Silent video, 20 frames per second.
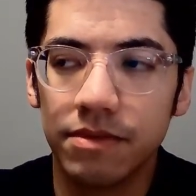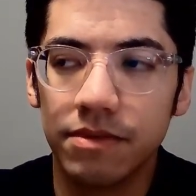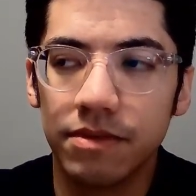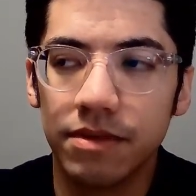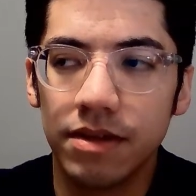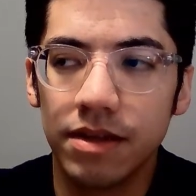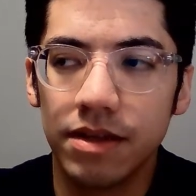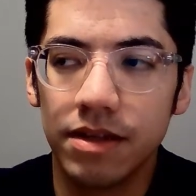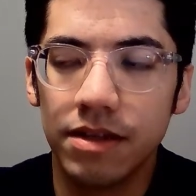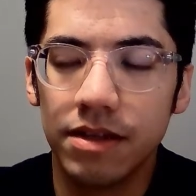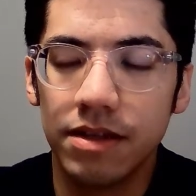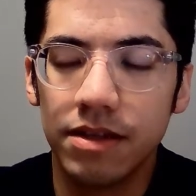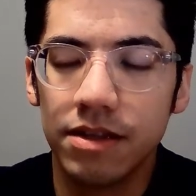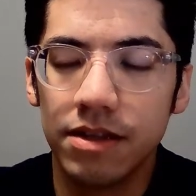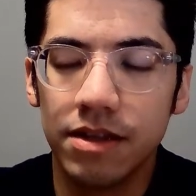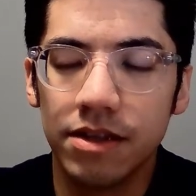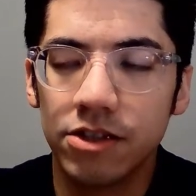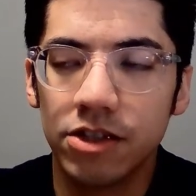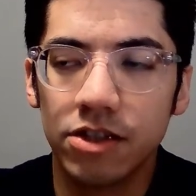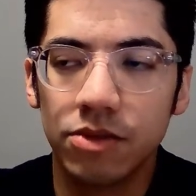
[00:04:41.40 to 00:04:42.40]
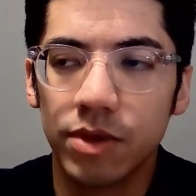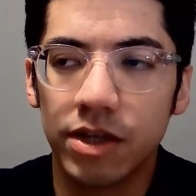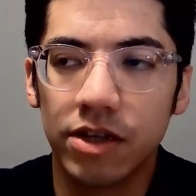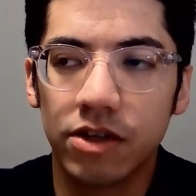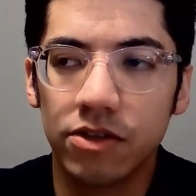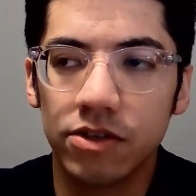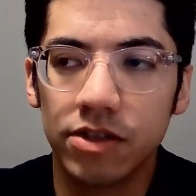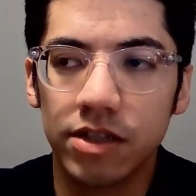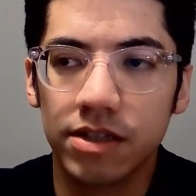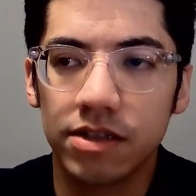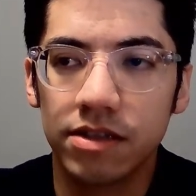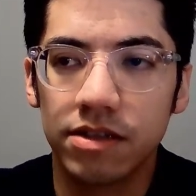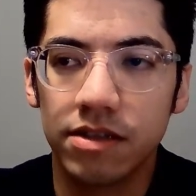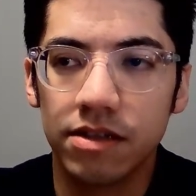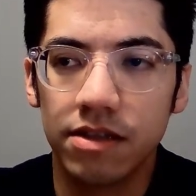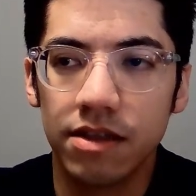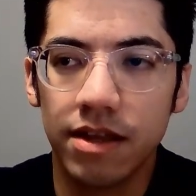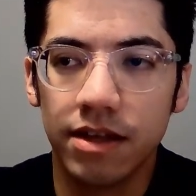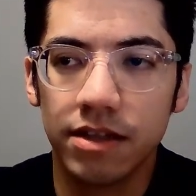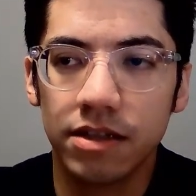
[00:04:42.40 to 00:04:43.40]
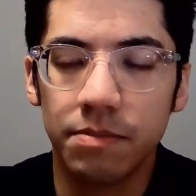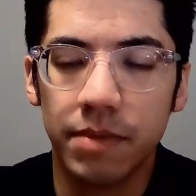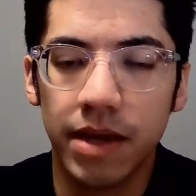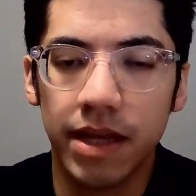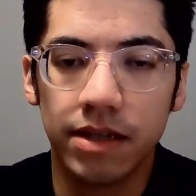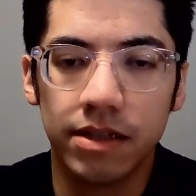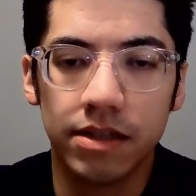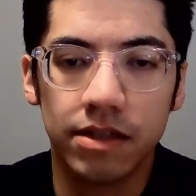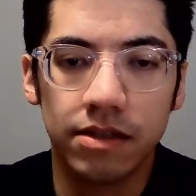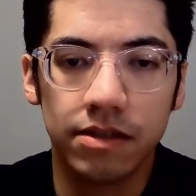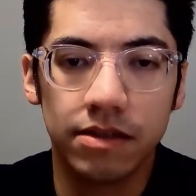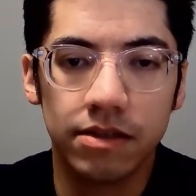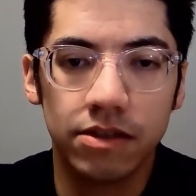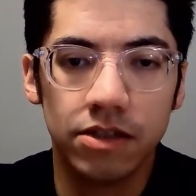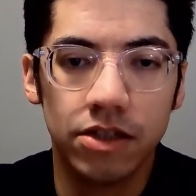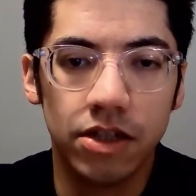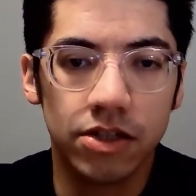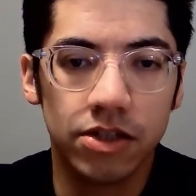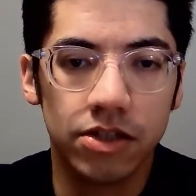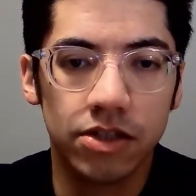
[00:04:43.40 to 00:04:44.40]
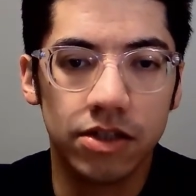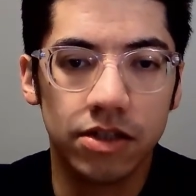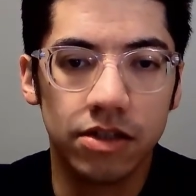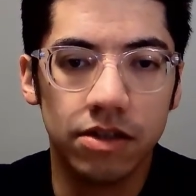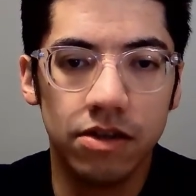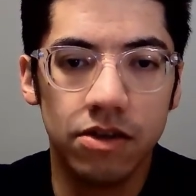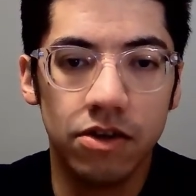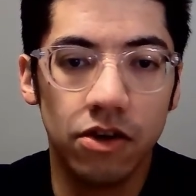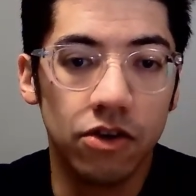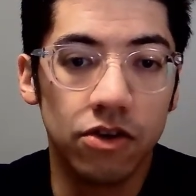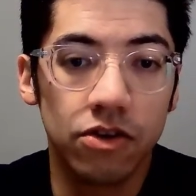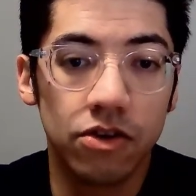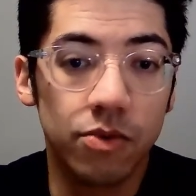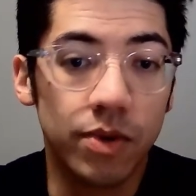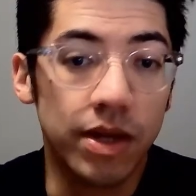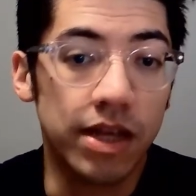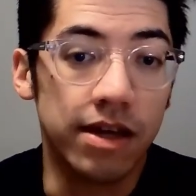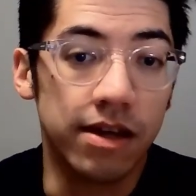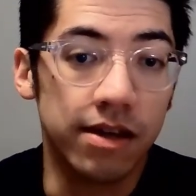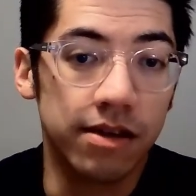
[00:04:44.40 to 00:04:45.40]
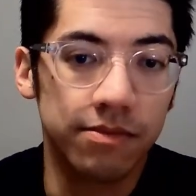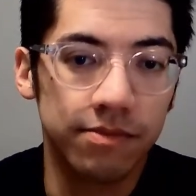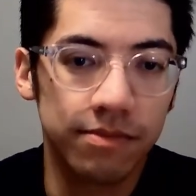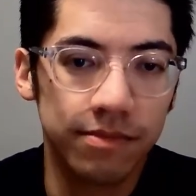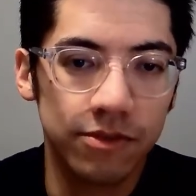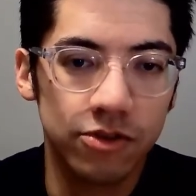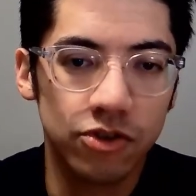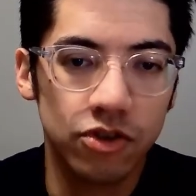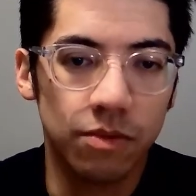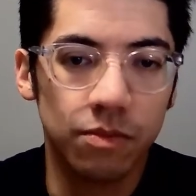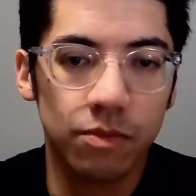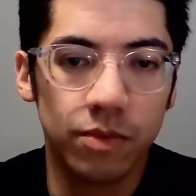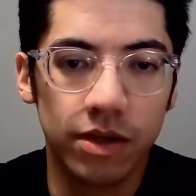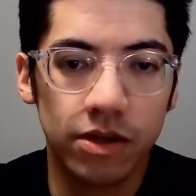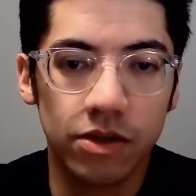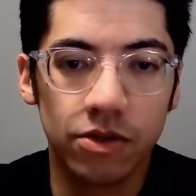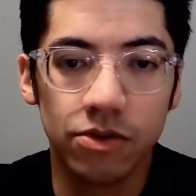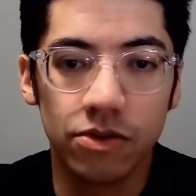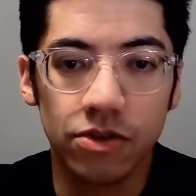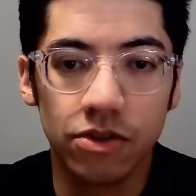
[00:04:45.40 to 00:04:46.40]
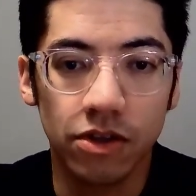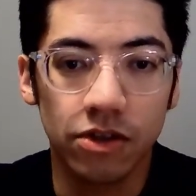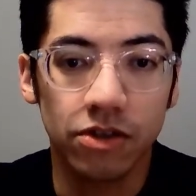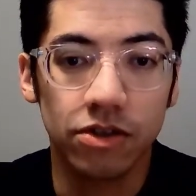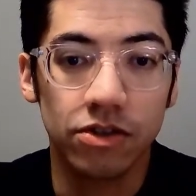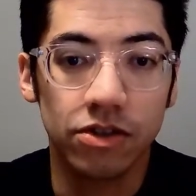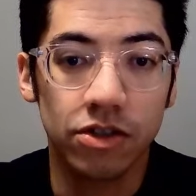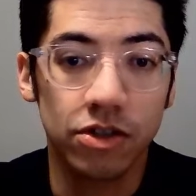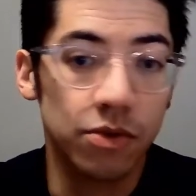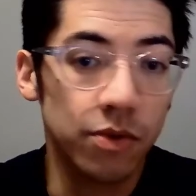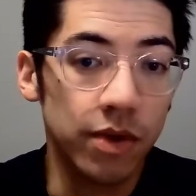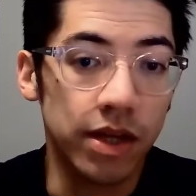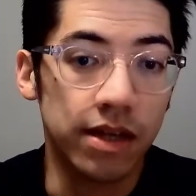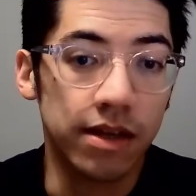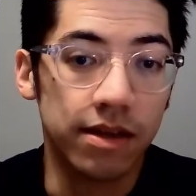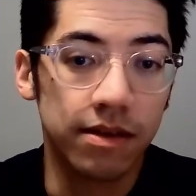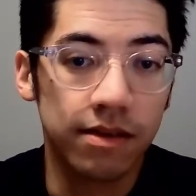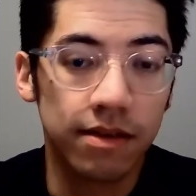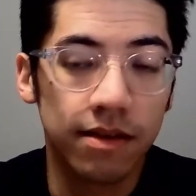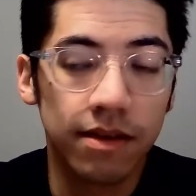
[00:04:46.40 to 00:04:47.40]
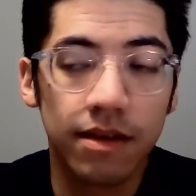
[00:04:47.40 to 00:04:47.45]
in the ancient Greek context, that meant just a non-Greek, someone who's not Greek.